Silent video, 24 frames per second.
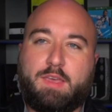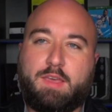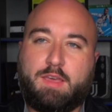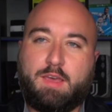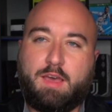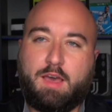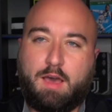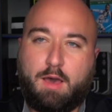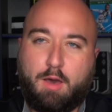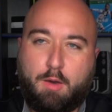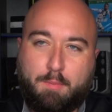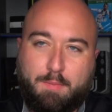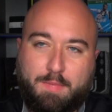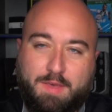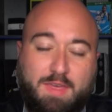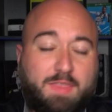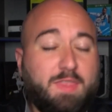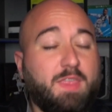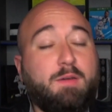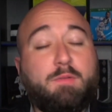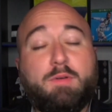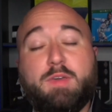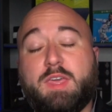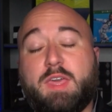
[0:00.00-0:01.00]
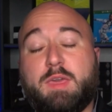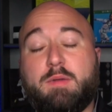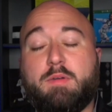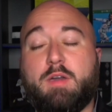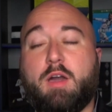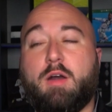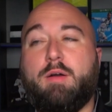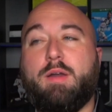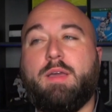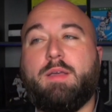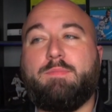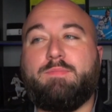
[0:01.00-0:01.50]
And then we keep
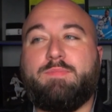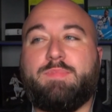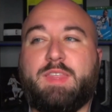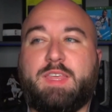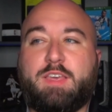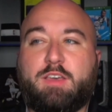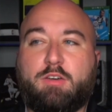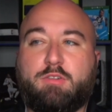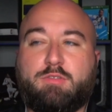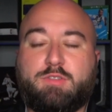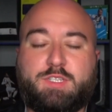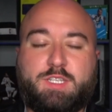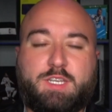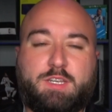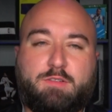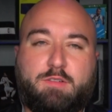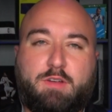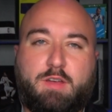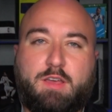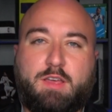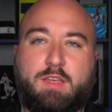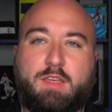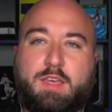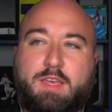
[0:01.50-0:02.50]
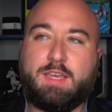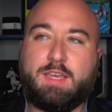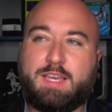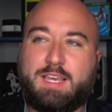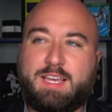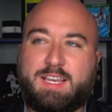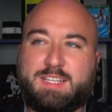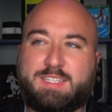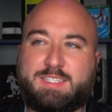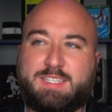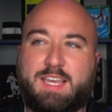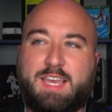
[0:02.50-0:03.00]
going. Nico Schira
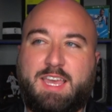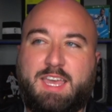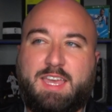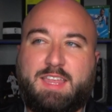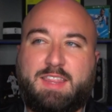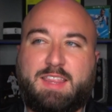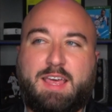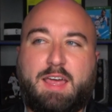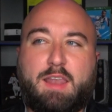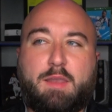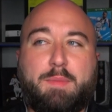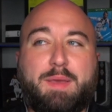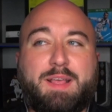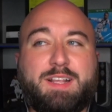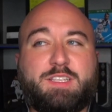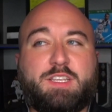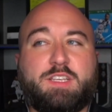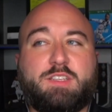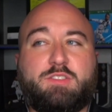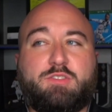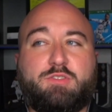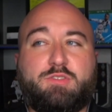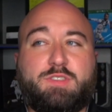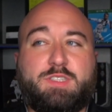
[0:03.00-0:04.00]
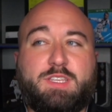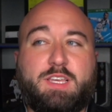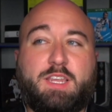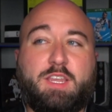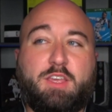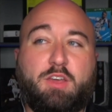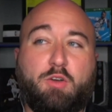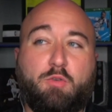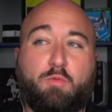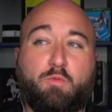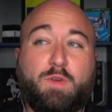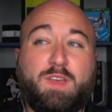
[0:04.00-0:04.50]
is saying that Manchester City
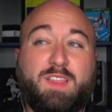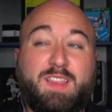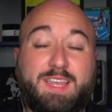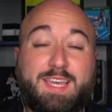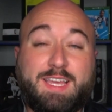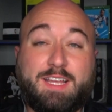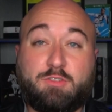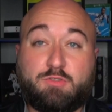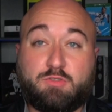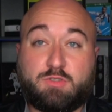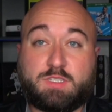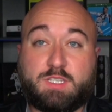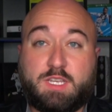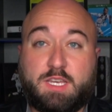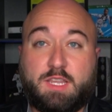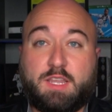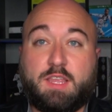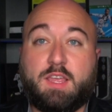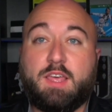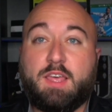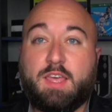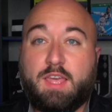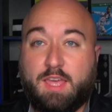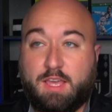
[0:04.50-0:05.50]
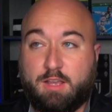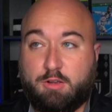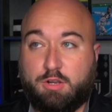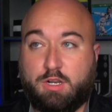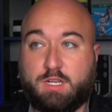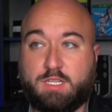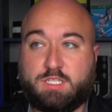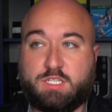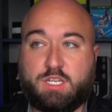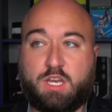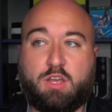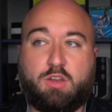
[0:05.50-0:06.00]
are really interested in
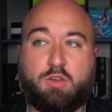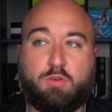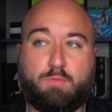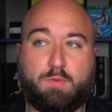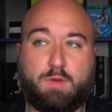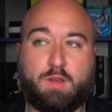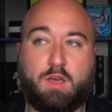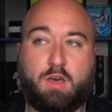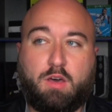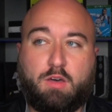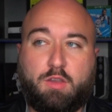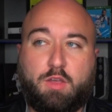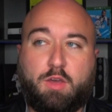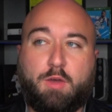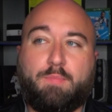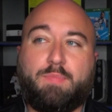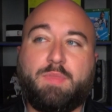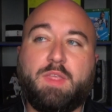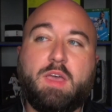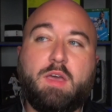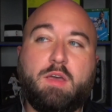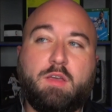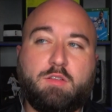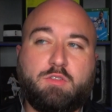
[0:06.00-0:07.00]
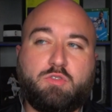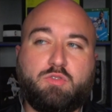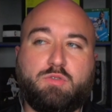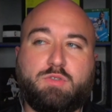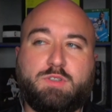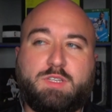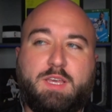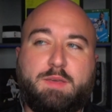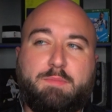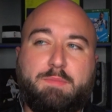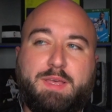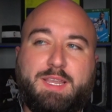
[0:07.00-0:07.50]
Cristiano Ronaldo.
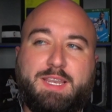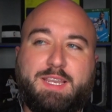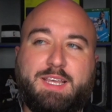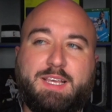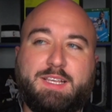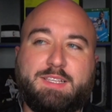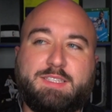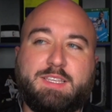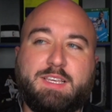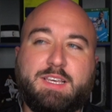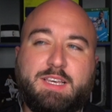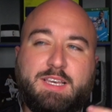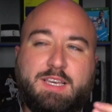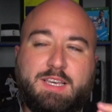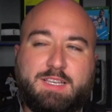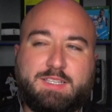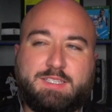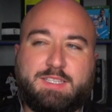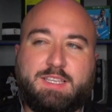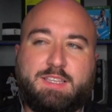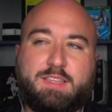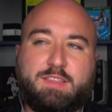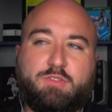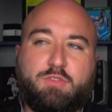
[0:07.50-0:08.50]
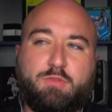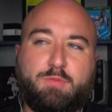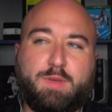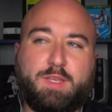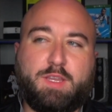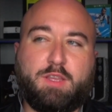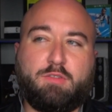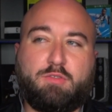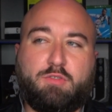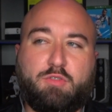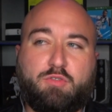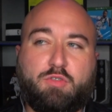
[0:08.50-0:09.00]
Jorge Mendes is in
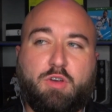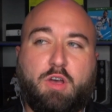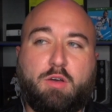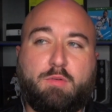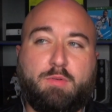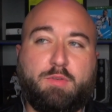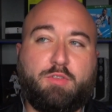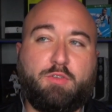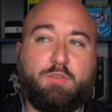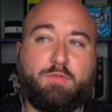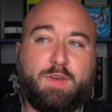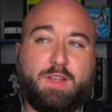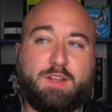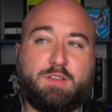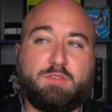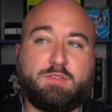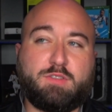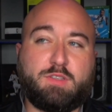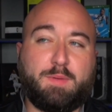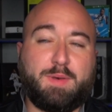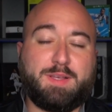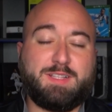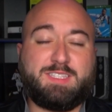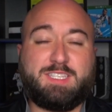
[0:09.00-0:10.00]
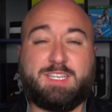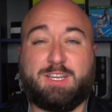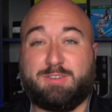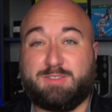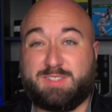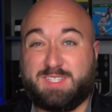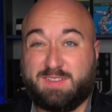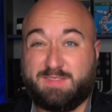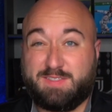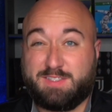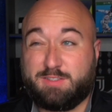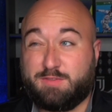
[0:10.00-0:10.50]
Torino to talk with Juventus about
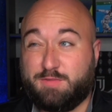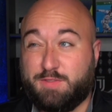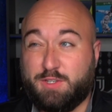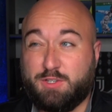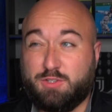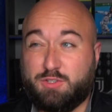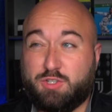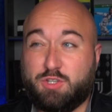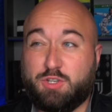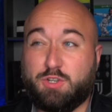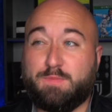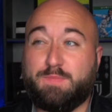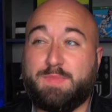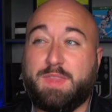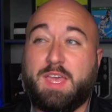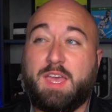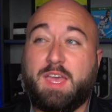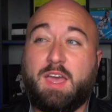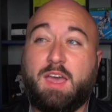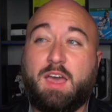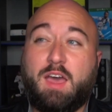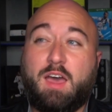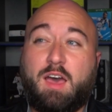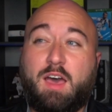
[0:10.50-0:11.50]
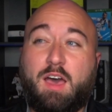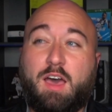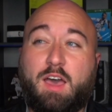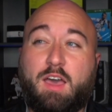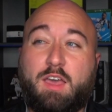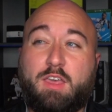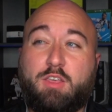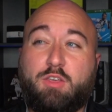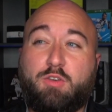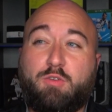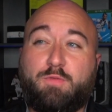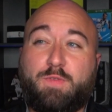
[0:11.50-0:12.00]
CR7's future.
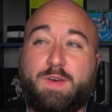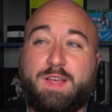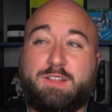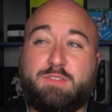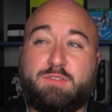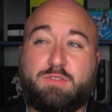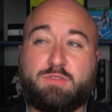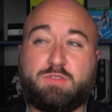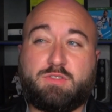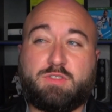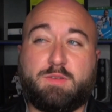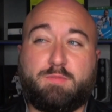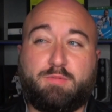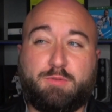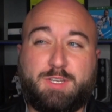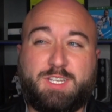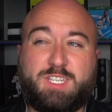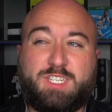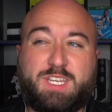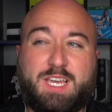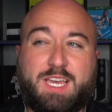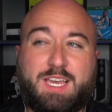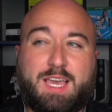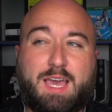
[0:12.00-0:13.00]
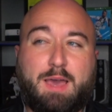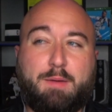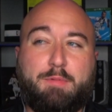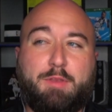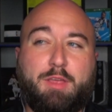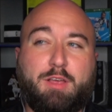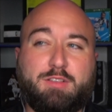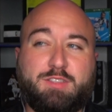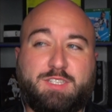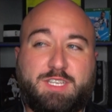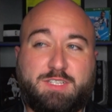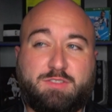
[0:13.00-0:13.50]
Juventus appreciate
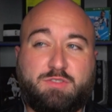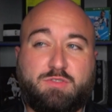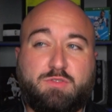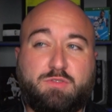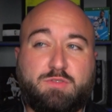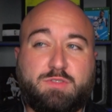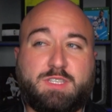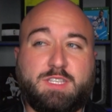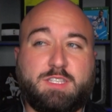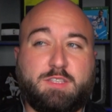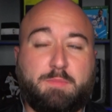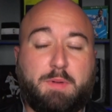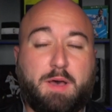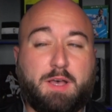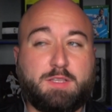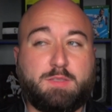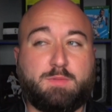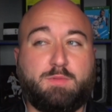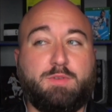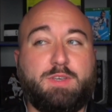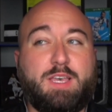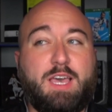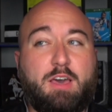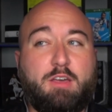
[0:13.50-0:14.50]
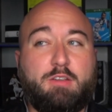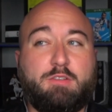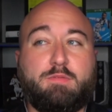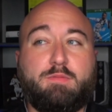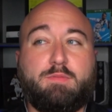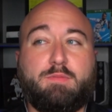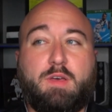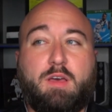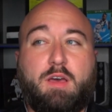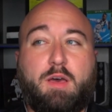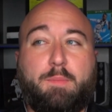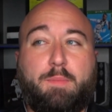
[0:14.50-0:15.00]
Gabriel Jesus as a possible
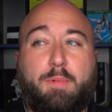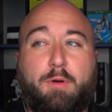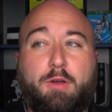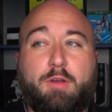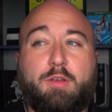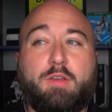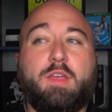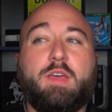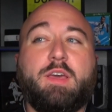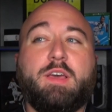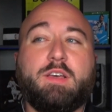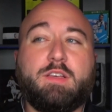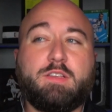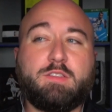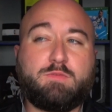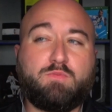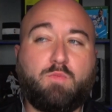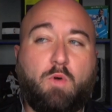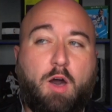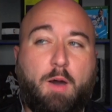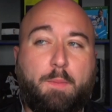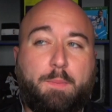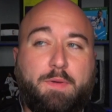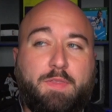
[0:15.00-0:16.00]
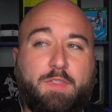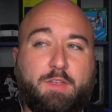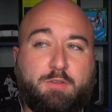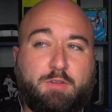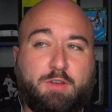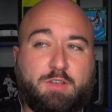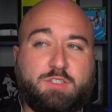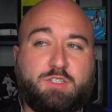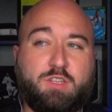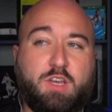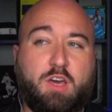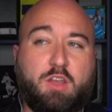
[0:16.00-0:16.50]
counterpart swap in the
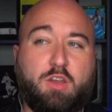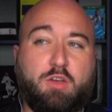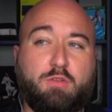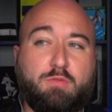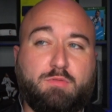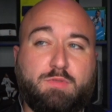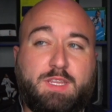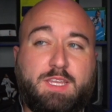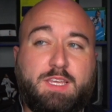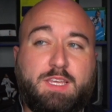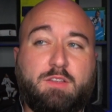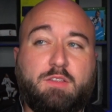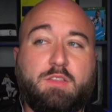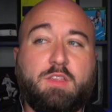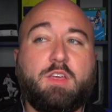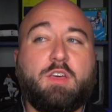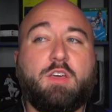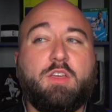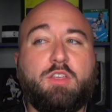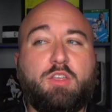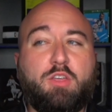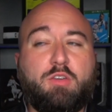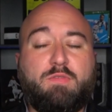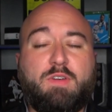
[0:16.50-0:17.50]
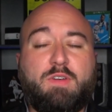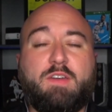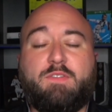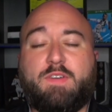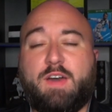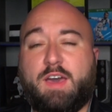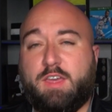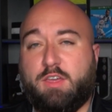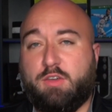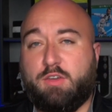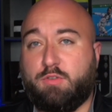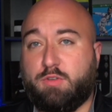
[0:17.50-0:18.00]
Cristiano deal. Juve
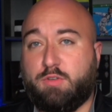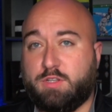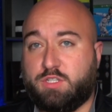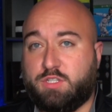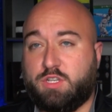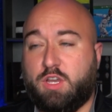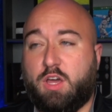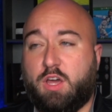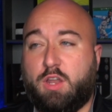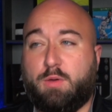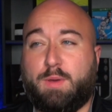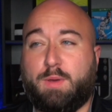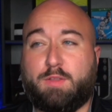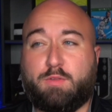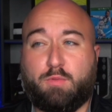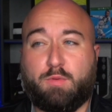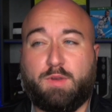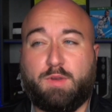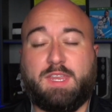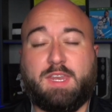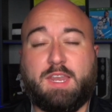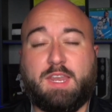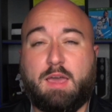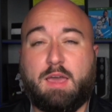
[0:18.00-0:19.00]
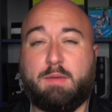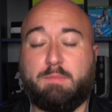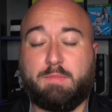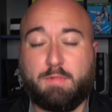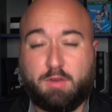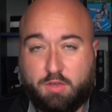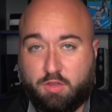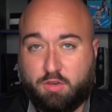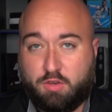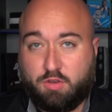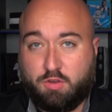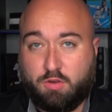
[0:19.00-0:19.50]
value Cristiano at 29
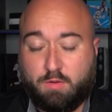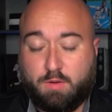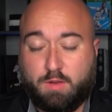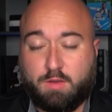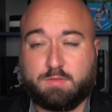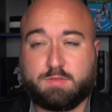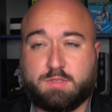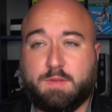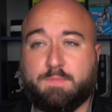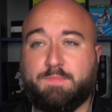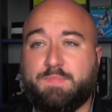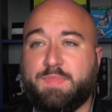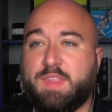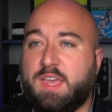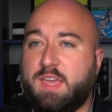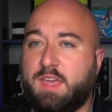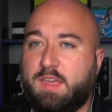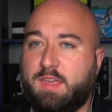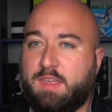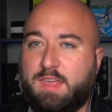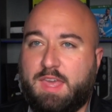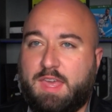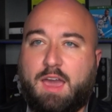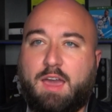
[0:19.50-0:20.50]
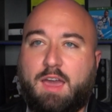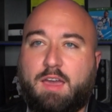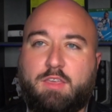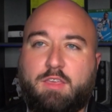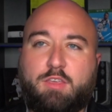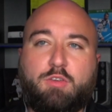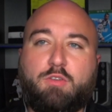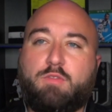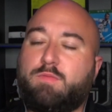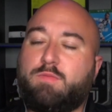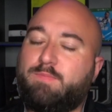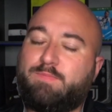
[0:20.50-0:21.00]
million euros. Yeah,
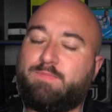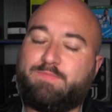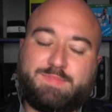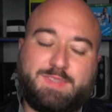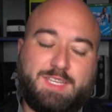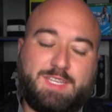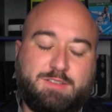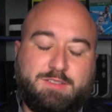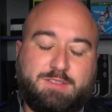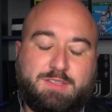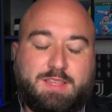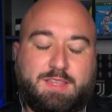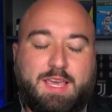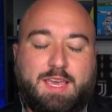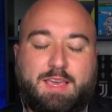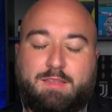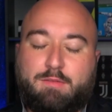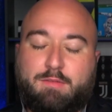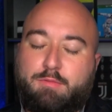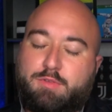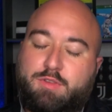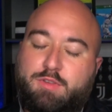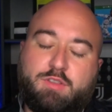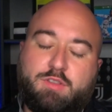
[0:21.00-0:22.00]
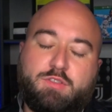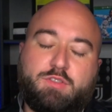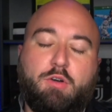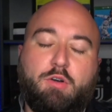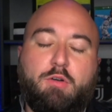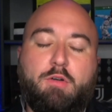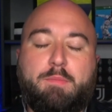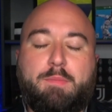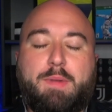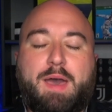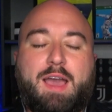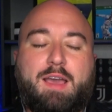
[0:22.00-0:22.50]
here's the thing, and we're just
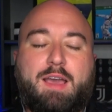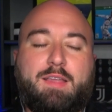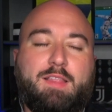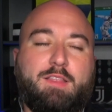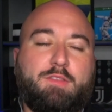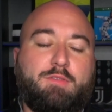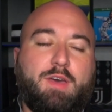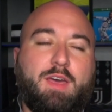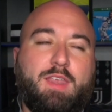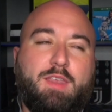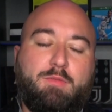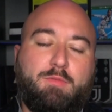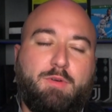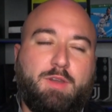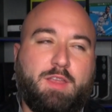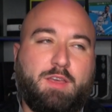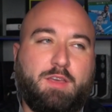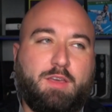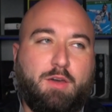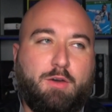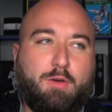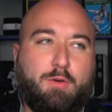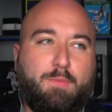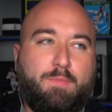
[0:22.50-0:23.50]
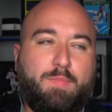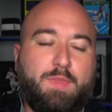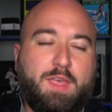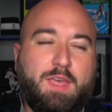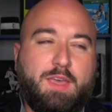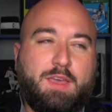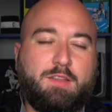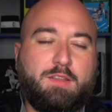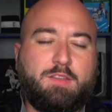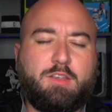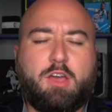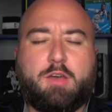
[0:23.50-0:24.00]
going back, and that's why I didn't want to go
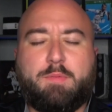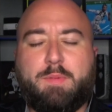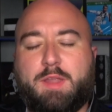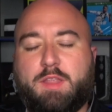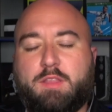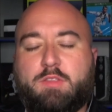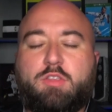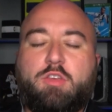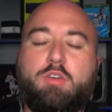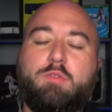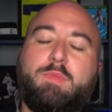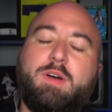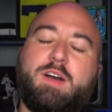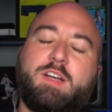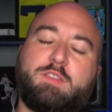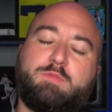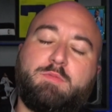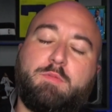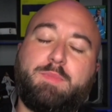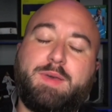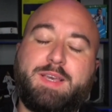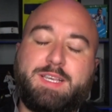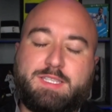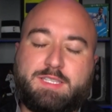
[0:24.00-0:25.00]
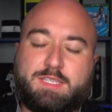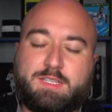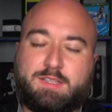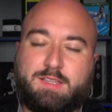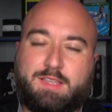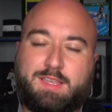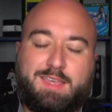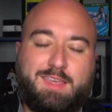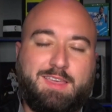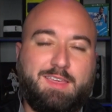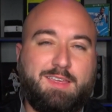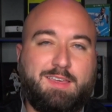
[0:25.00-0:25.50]
talk about it too much, but
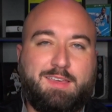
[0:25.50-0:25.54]
basically,